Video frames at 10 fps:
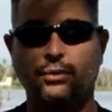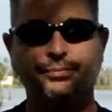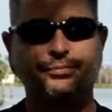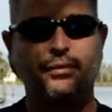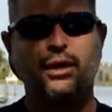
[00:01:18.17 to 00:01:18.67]

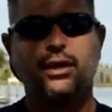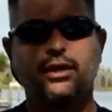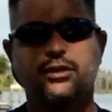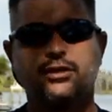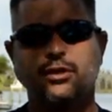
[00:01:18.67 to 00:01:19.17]

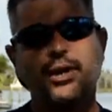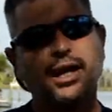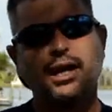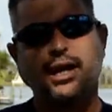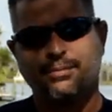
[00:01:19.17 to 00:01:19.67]
So we
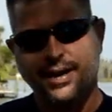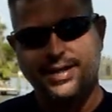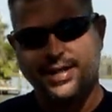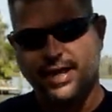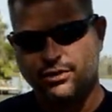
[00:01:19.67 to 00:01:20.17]
get a lot of
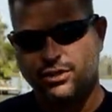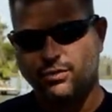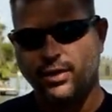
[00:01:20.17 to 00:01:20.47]
breakdowns.